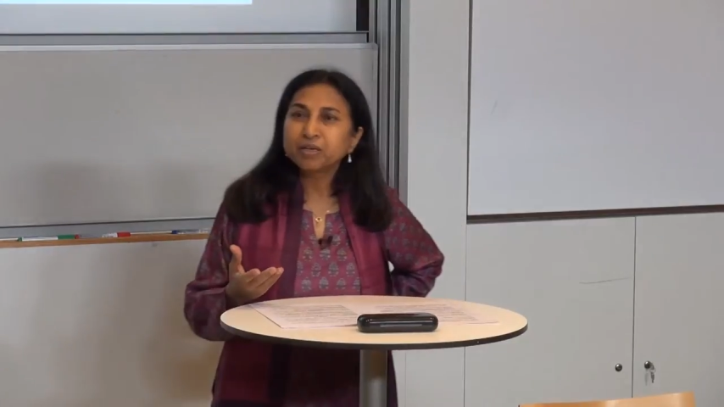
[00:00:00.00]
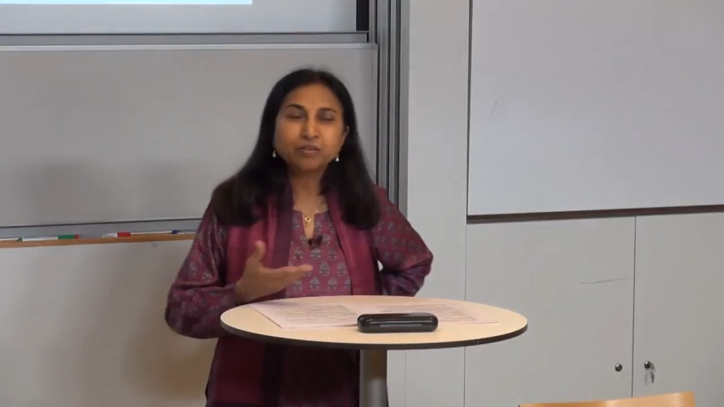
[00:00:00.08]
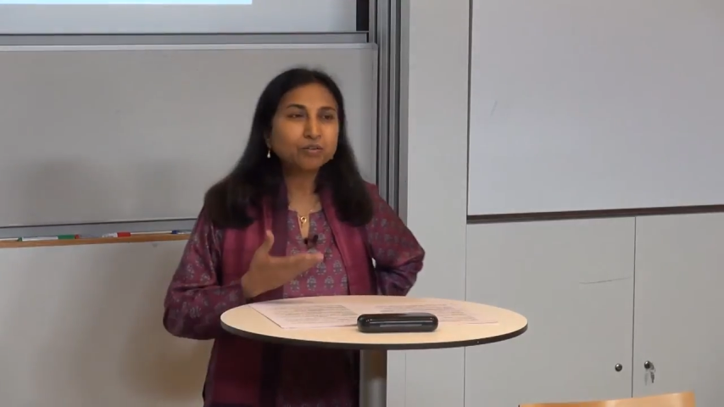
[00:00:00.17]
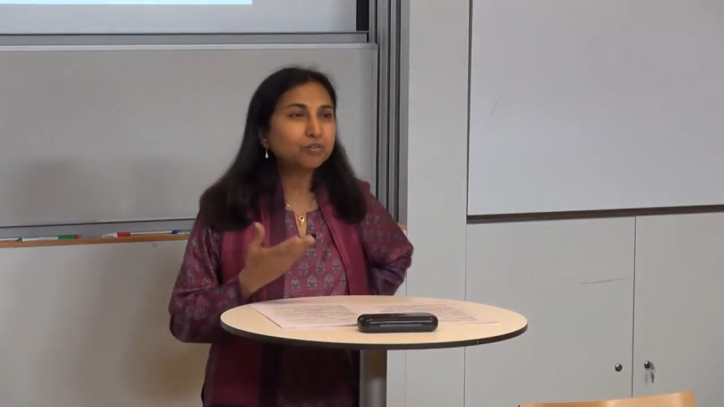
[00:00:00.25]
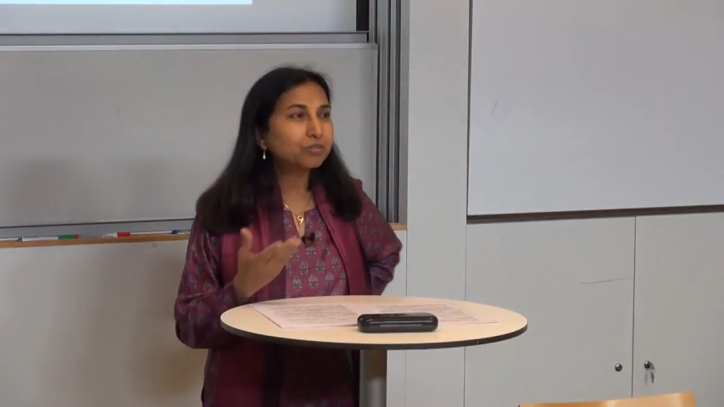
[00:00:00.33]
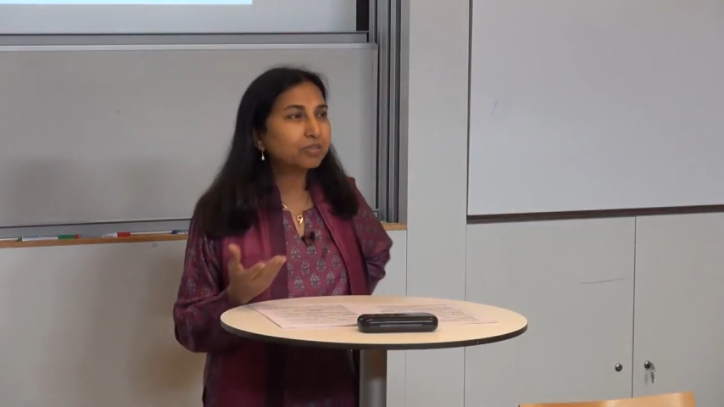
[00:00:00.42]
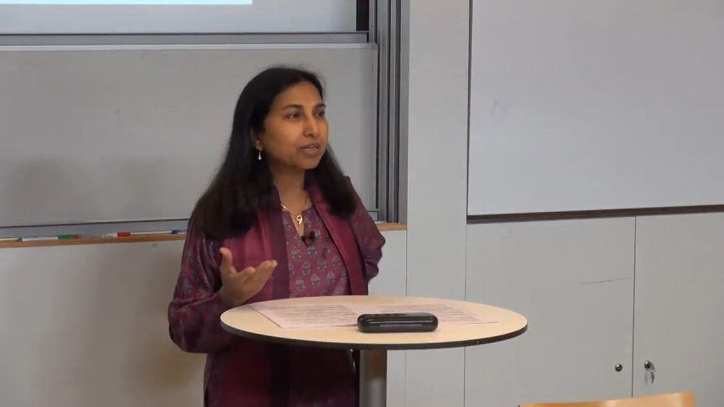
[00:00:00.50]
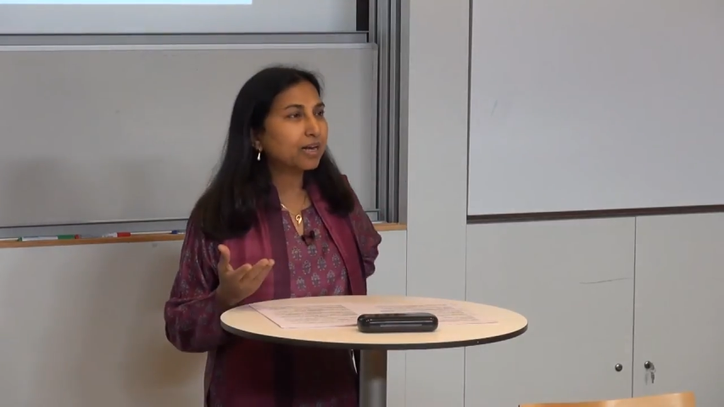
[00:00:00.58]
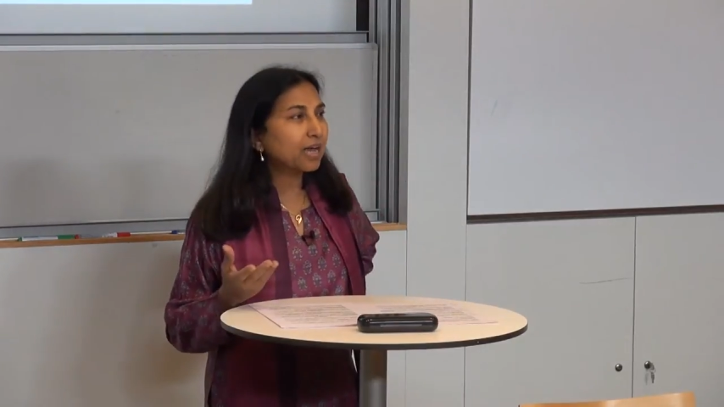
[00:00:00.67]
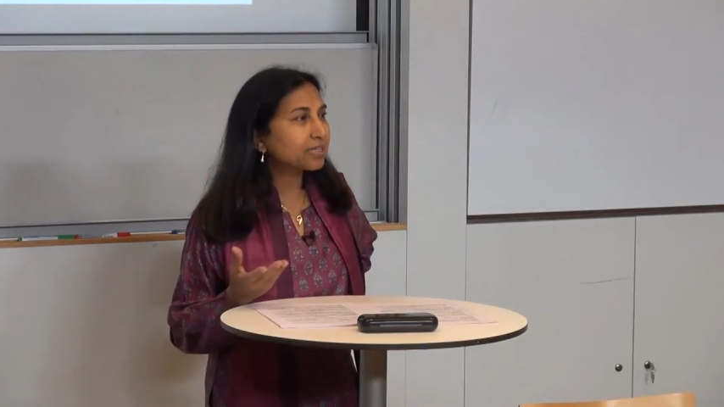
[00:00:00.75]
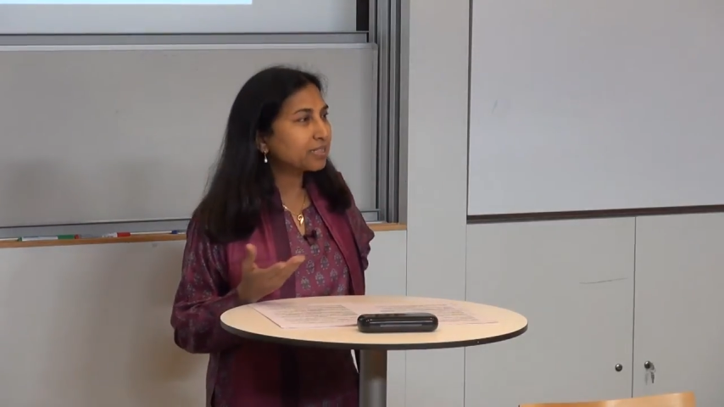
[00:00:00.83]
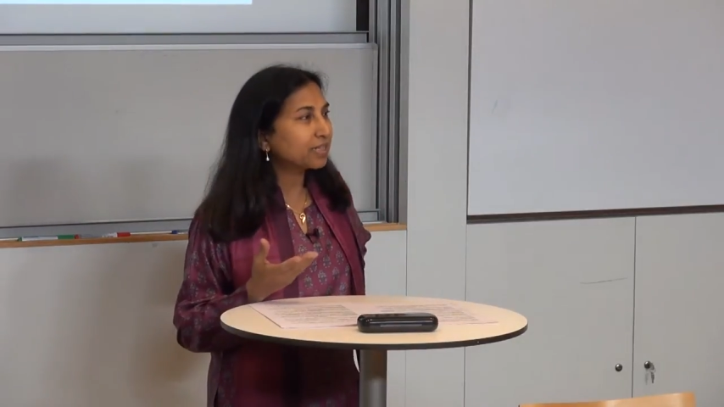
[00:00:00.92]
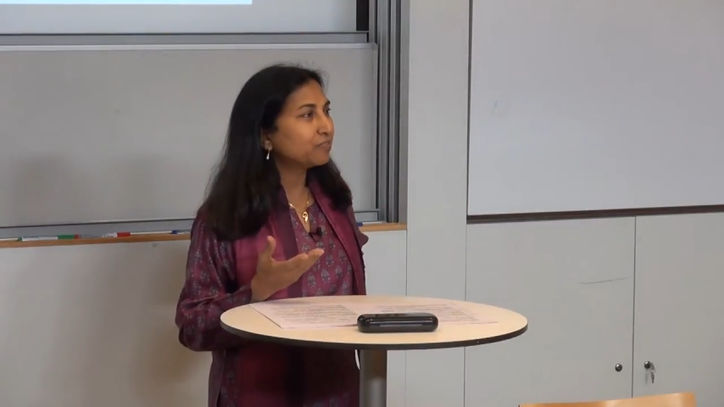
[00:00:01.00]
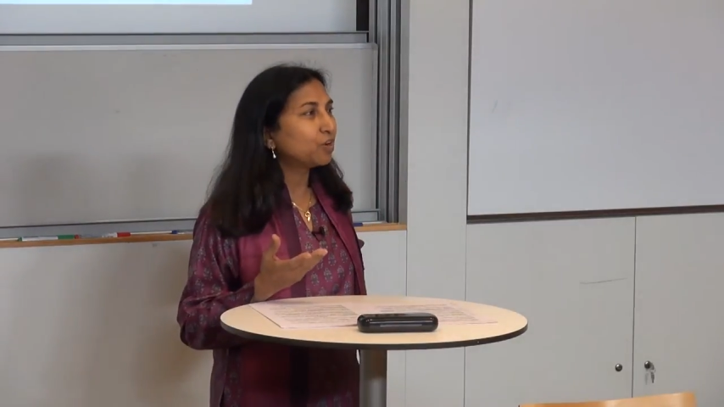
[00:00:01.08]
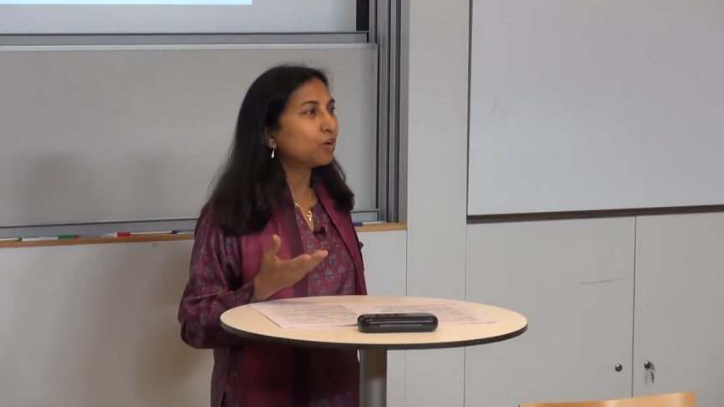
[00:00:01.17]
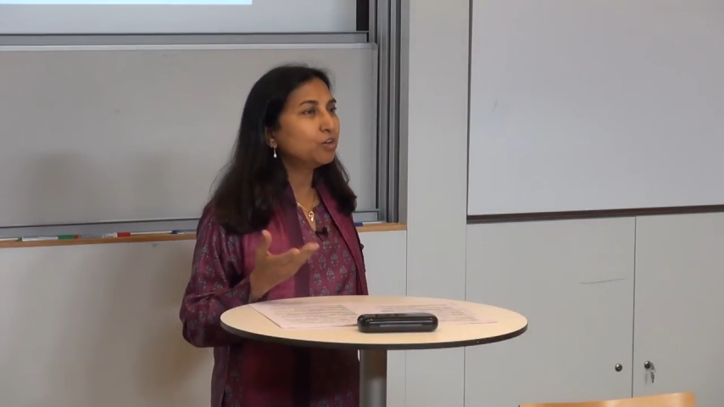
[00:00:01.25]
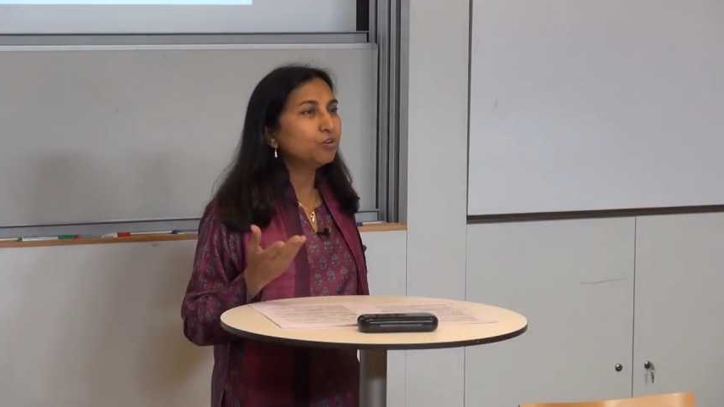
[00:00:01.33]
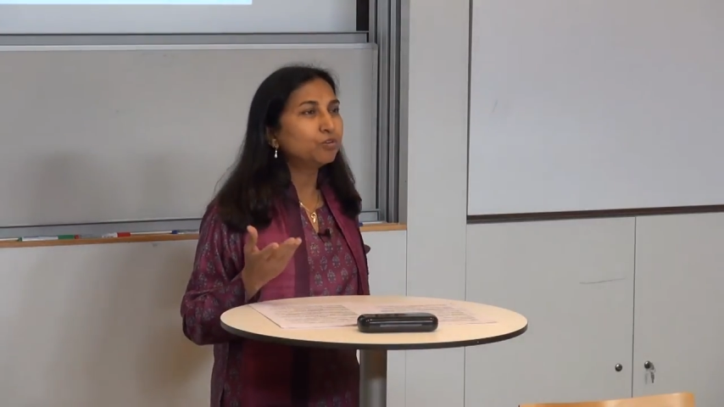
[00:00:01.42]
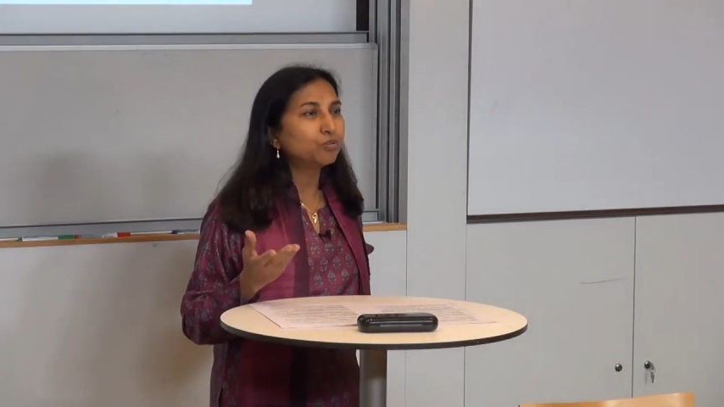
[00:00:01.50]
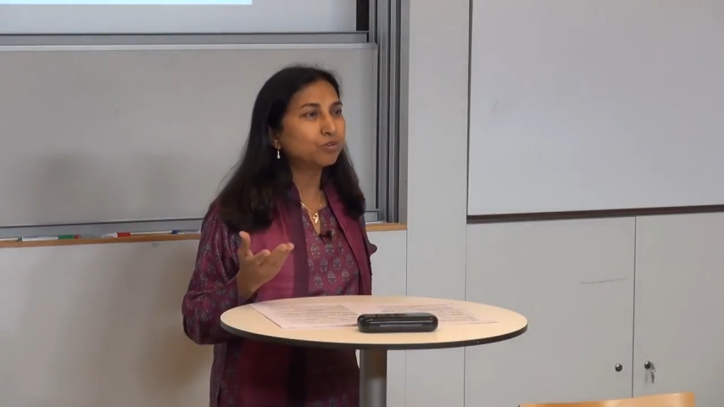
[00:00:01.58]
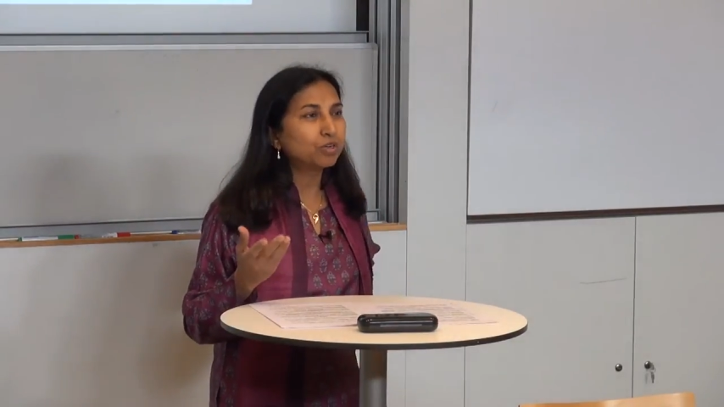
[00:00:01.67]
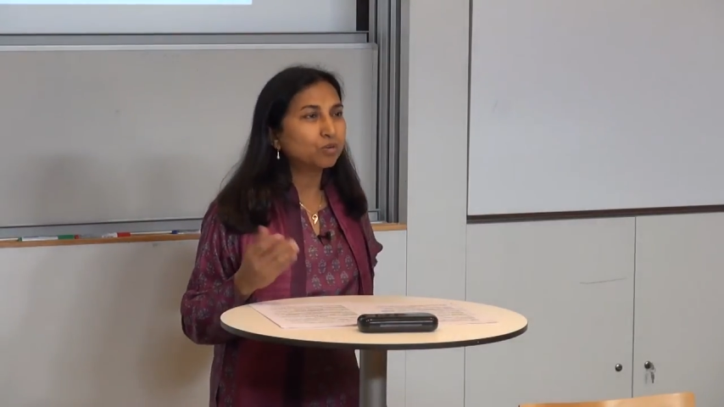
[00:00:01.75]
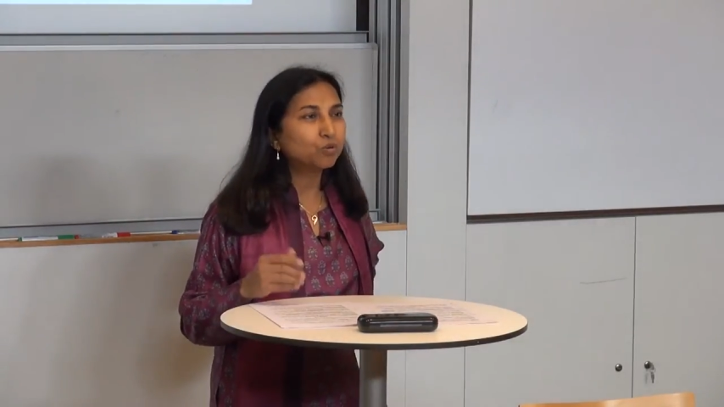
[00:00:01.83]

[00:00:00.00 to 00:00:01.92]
you know, the classic we all know, uh,